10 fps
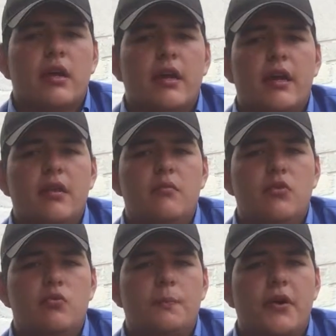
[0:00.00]
hate
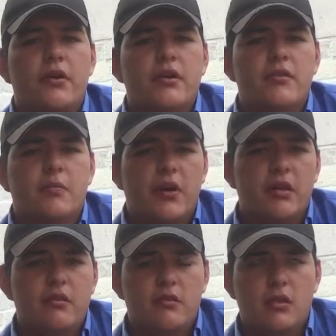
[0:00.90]
both parents
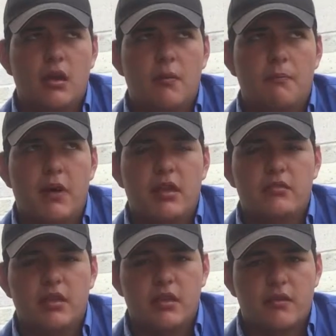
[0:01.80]
based on the
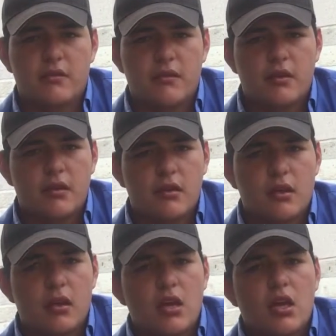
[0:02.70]
bad things
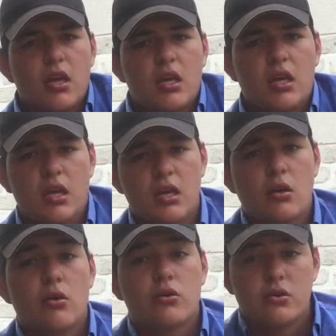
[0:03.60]
he
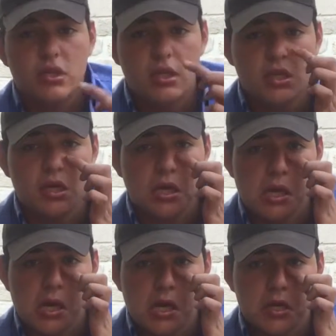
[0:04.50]
or she
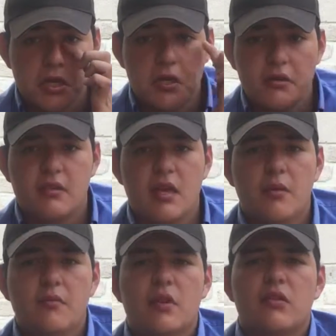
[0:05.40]
hears
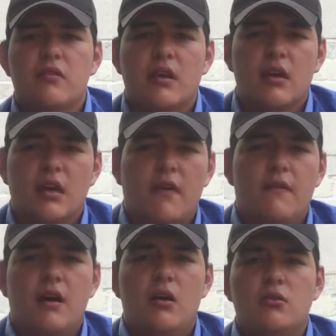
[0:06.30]
them say
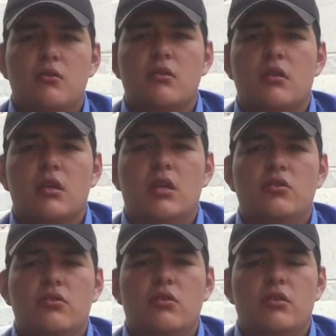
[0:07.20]
about
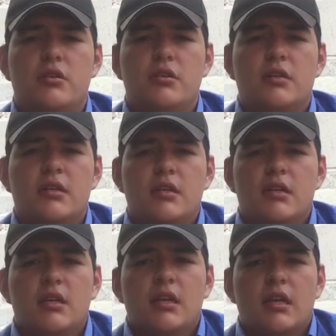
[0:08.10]
each other.
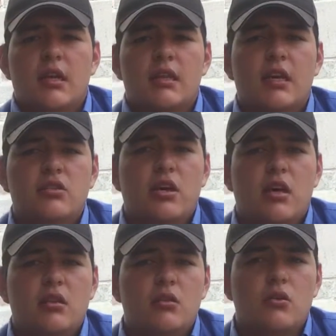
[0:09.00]
The
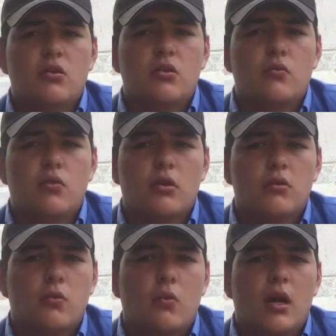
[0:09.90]
child would
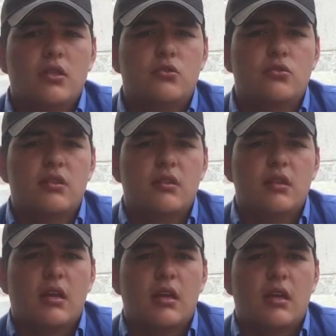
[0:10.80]
want to
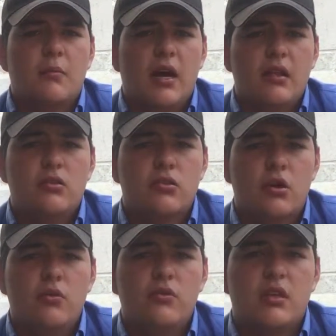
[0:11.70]
bad
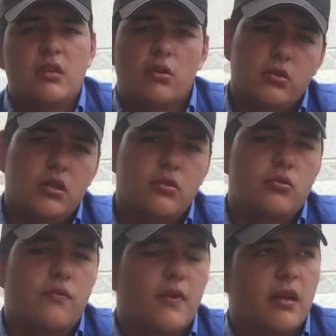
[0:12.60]
crowds in order
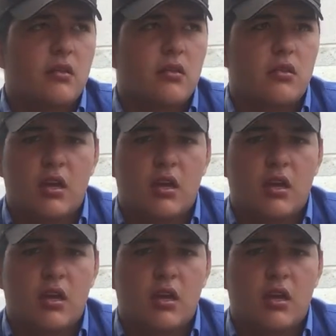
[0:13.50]
to find